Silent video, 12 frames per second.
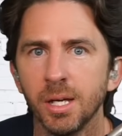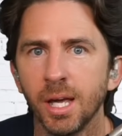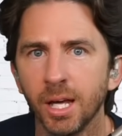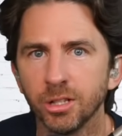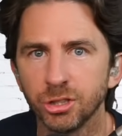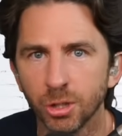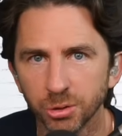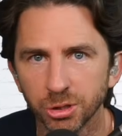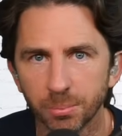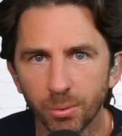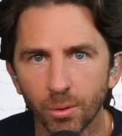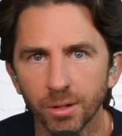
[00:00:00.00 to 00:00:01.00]
and show
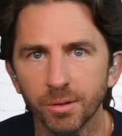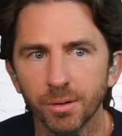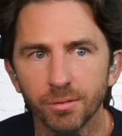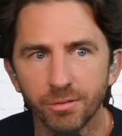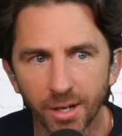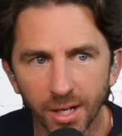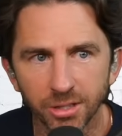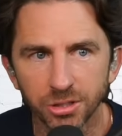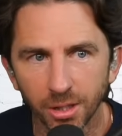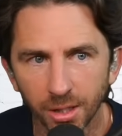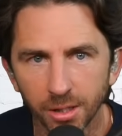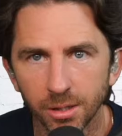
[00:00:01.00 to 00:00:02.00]
support
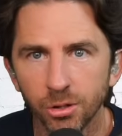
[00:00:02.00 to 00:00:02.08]
financially,